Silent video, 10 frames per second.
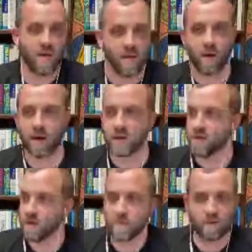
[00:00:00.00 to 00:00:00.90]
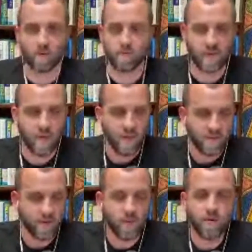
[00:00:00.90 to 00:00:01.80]
All right, and you've heard me say before that
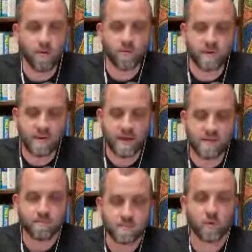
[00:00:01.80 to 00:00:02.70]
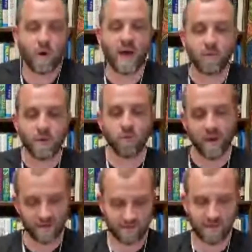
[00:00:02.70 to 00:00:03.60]
we always want to say, well, how do we
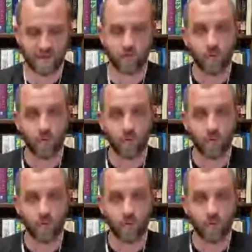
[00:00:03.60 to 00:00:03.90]
rank things?